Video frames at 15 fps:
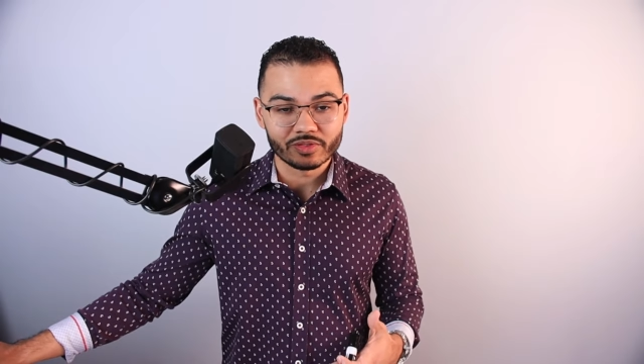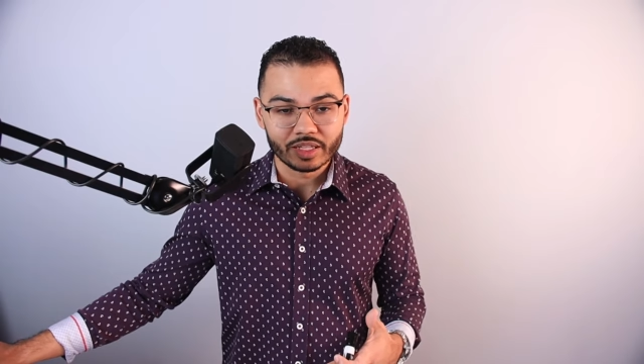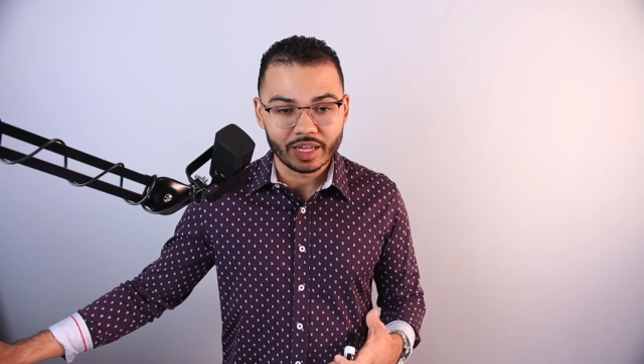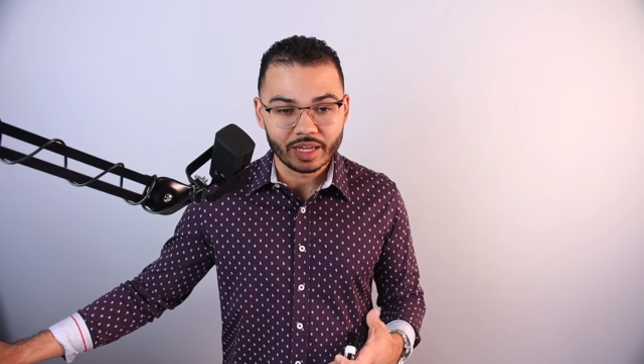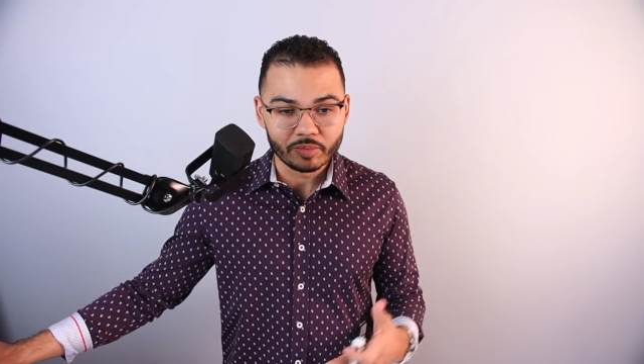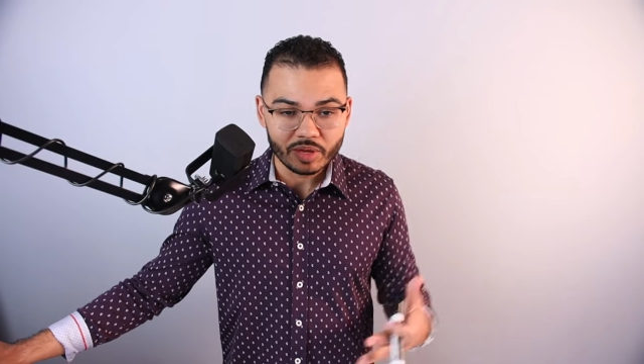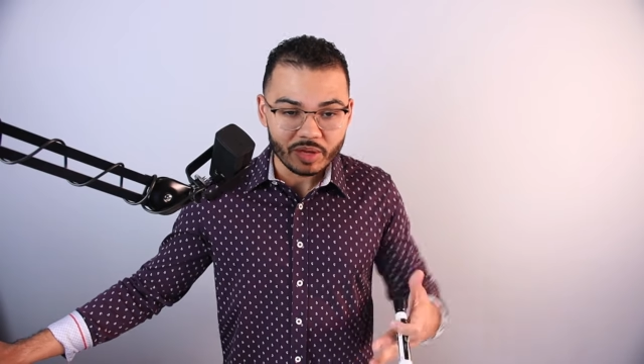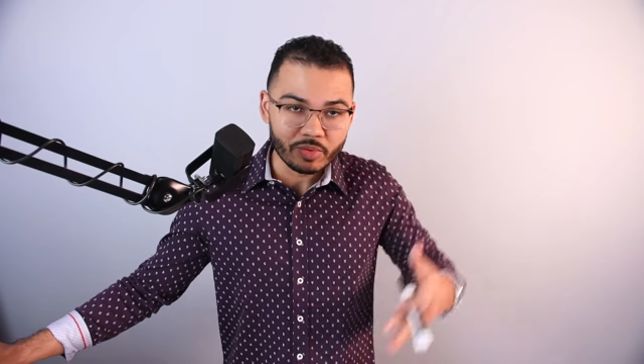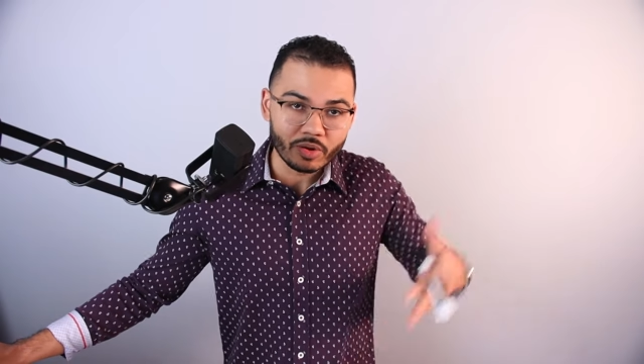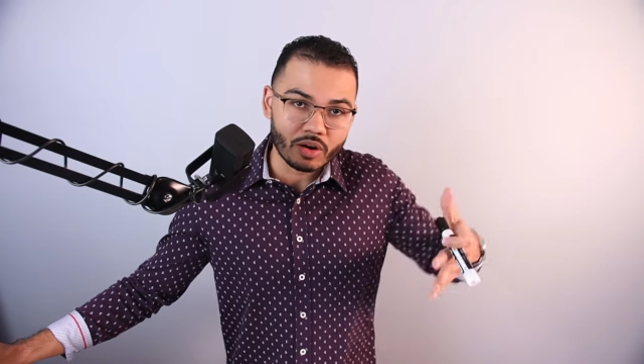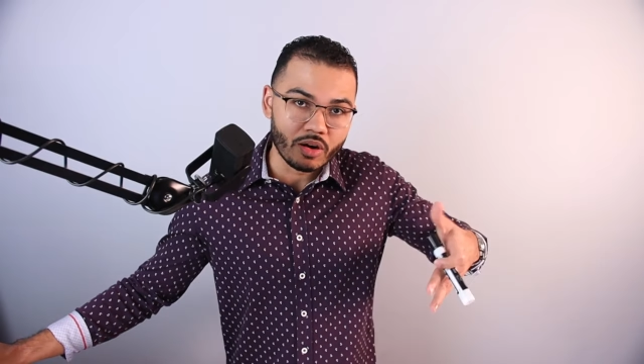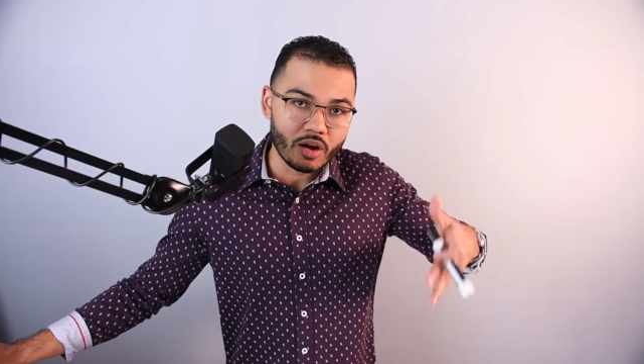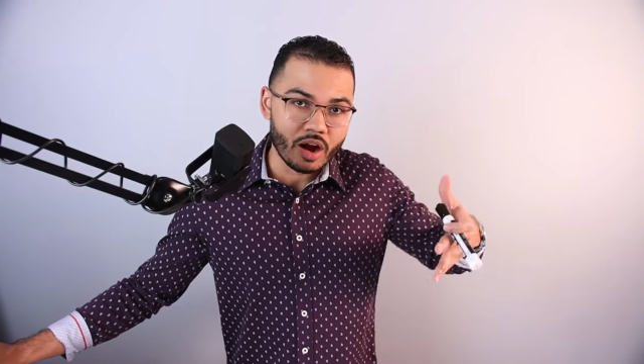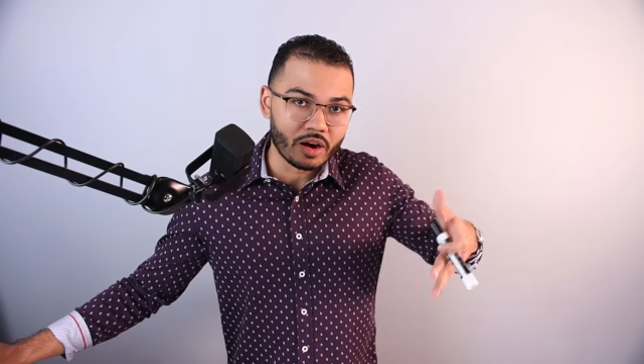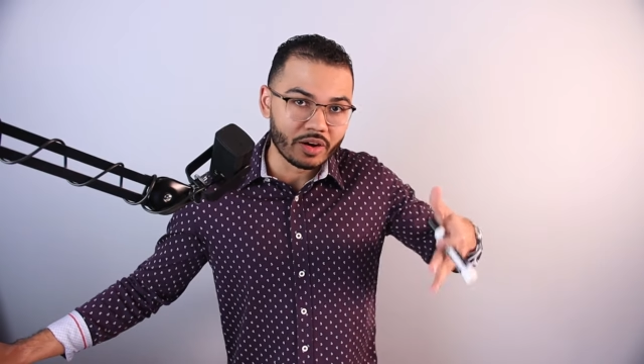Like people
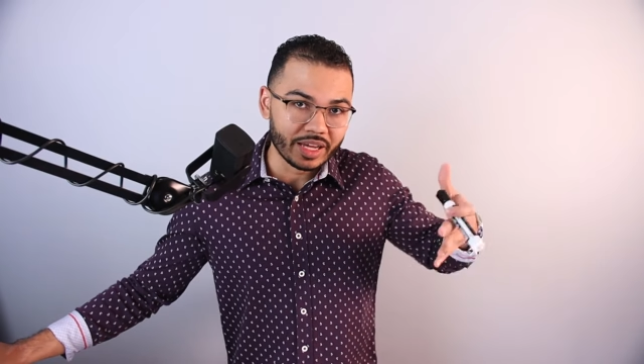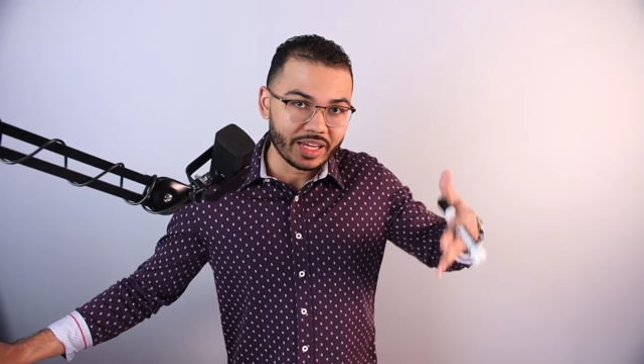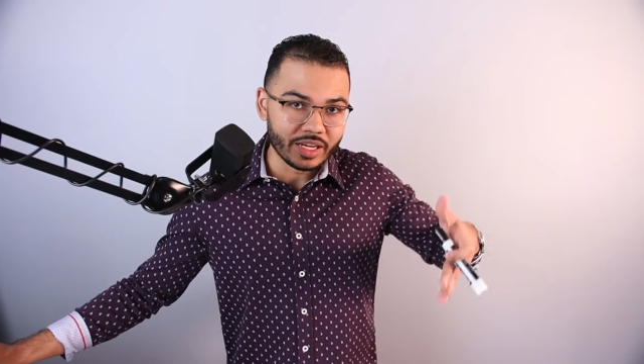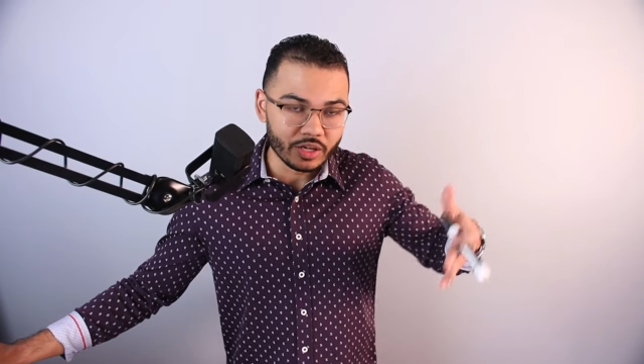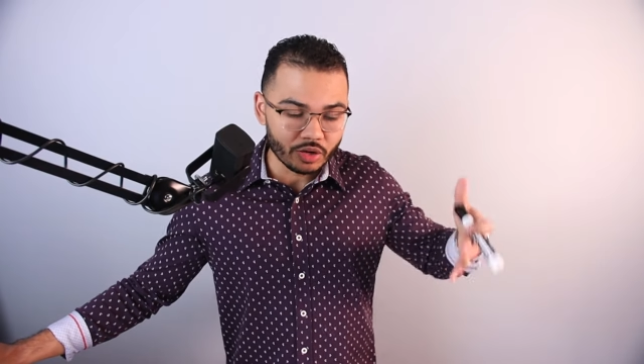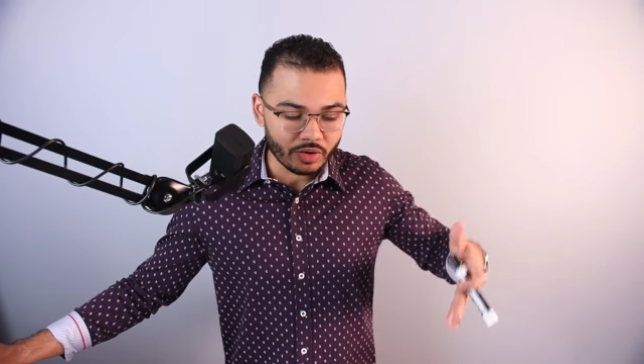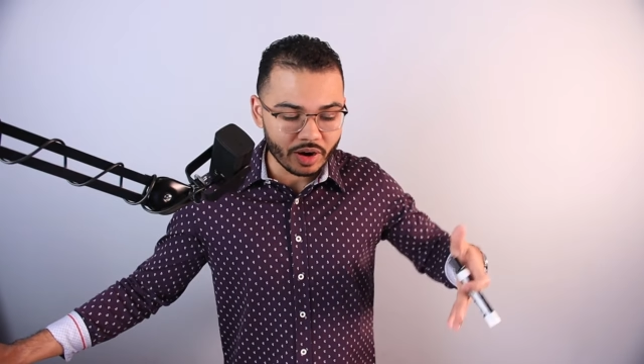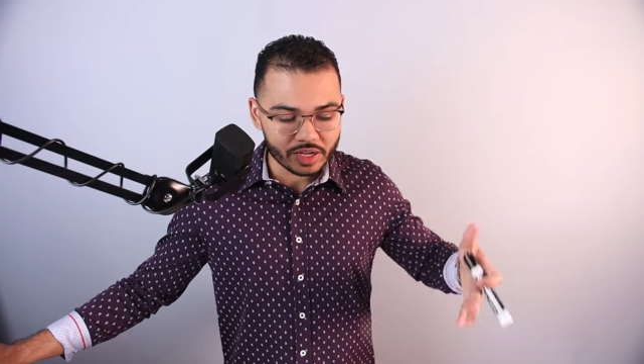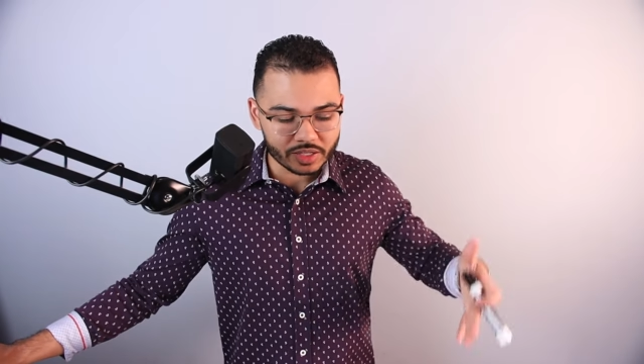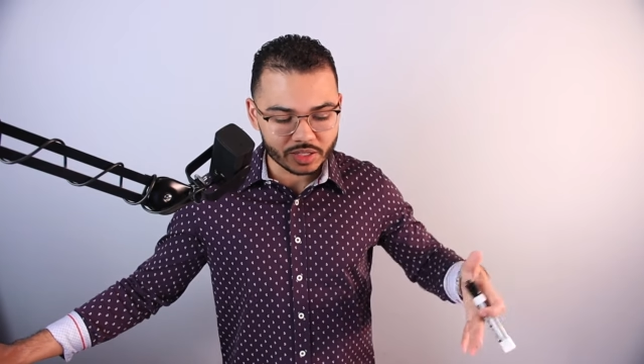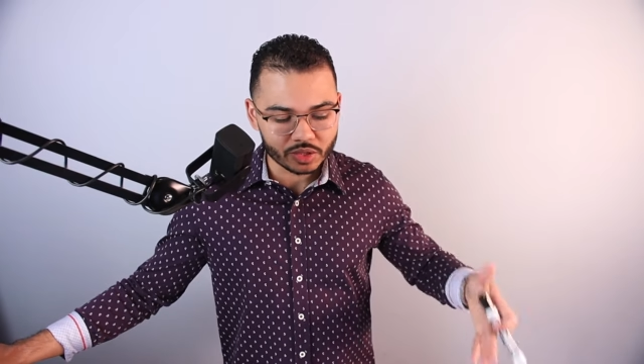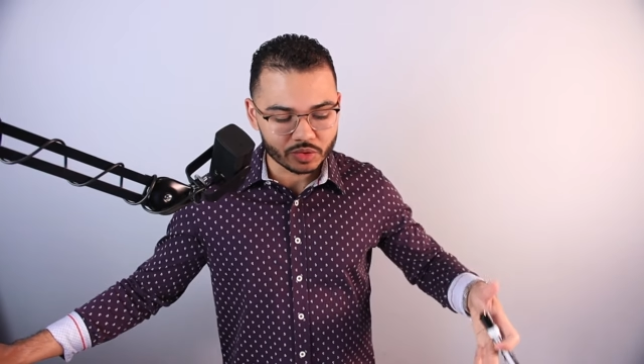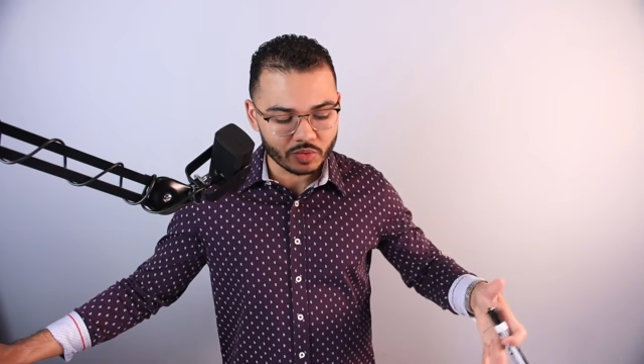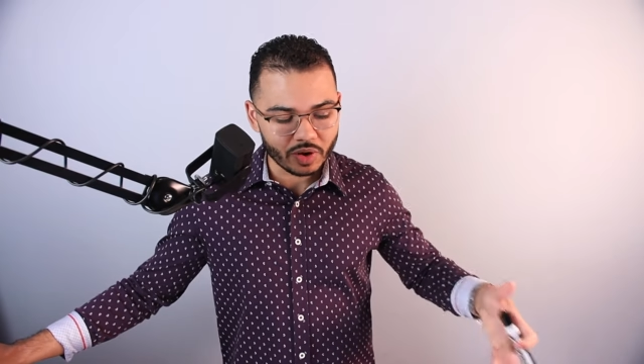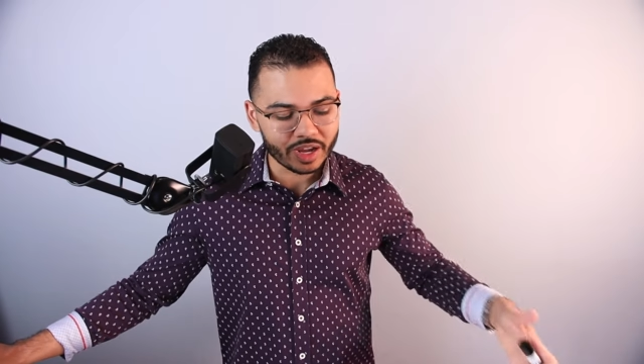are are in
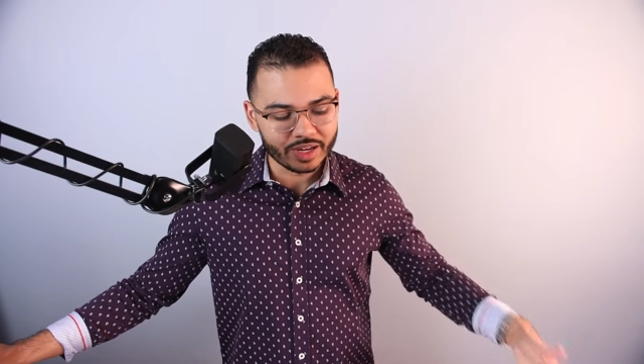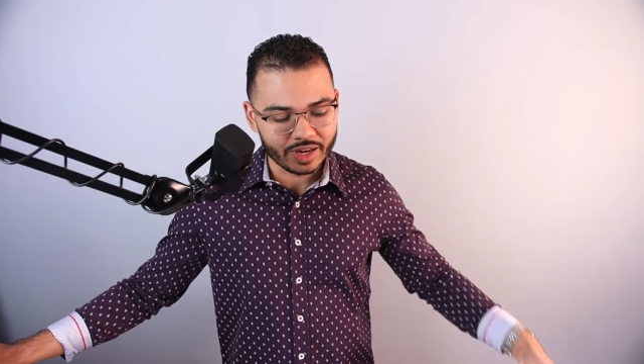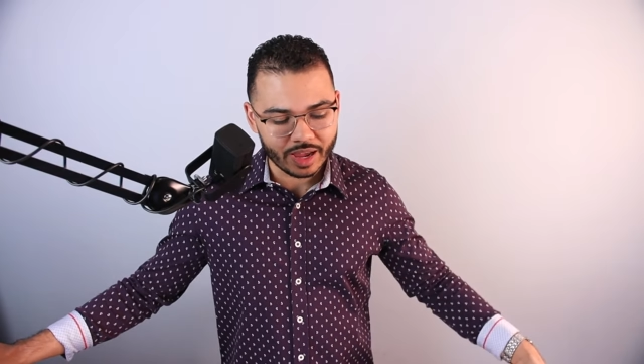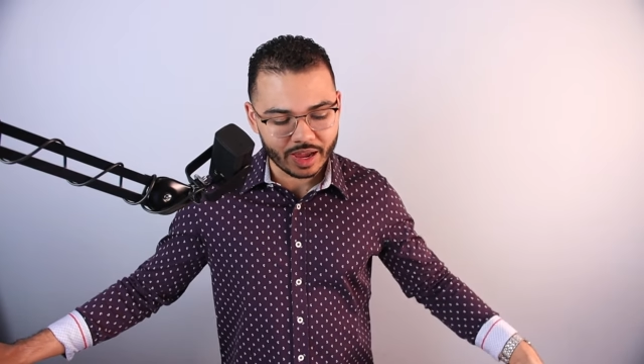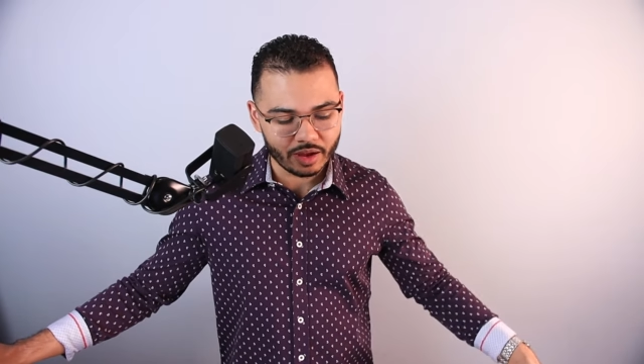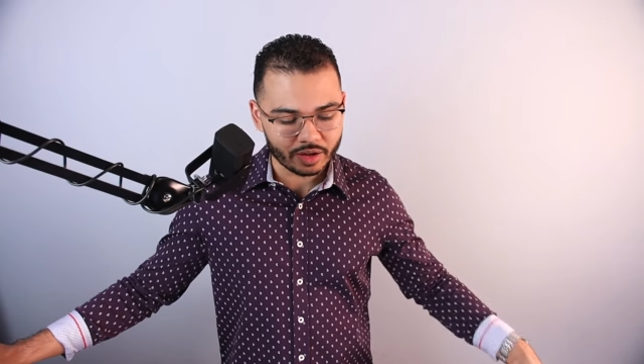crisis right now.